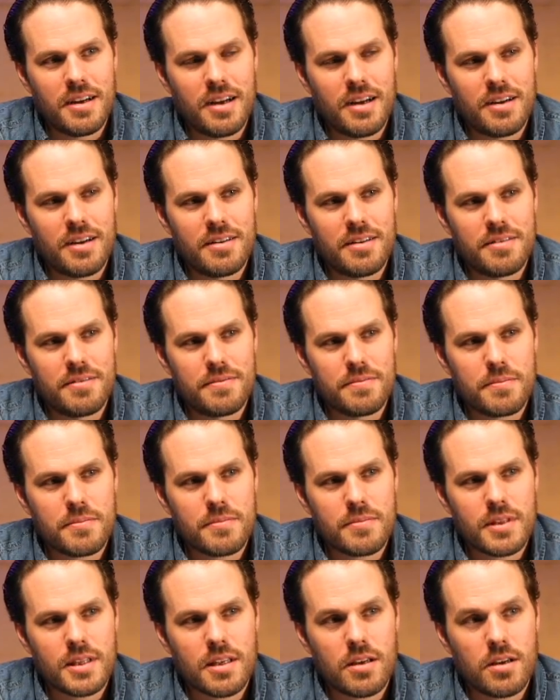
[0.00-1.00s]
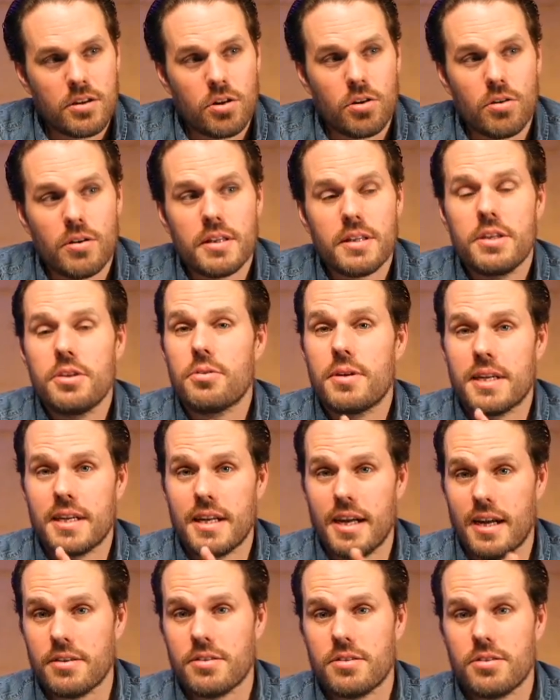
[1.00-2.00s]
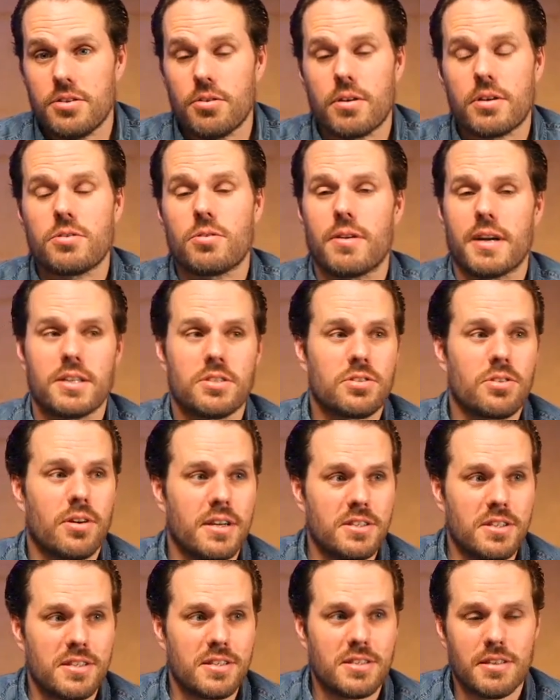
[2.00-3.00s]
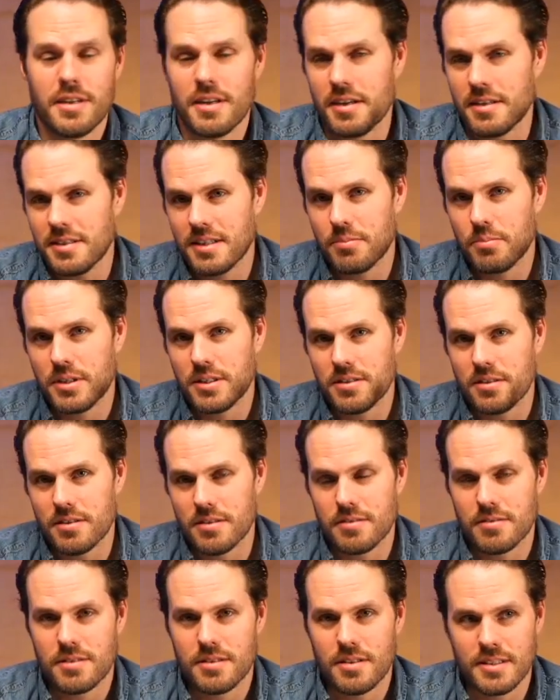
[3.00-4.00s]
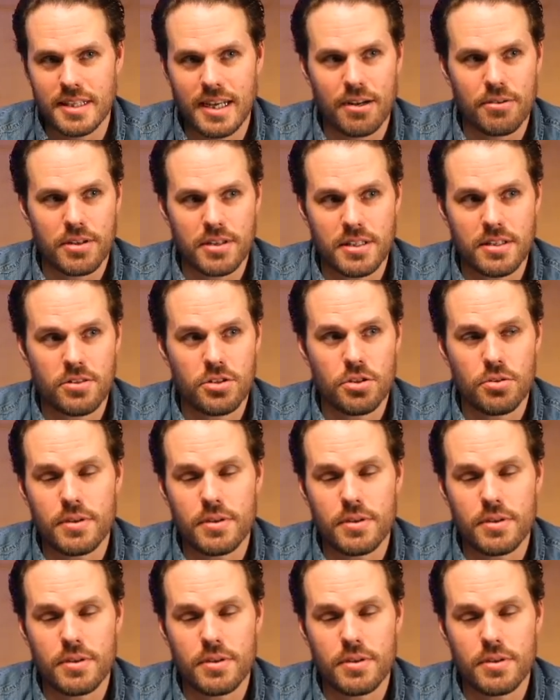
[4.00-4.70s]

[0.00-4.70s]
currently you cannot. You're correct. Sorry, Jason. I didn't mean to down it.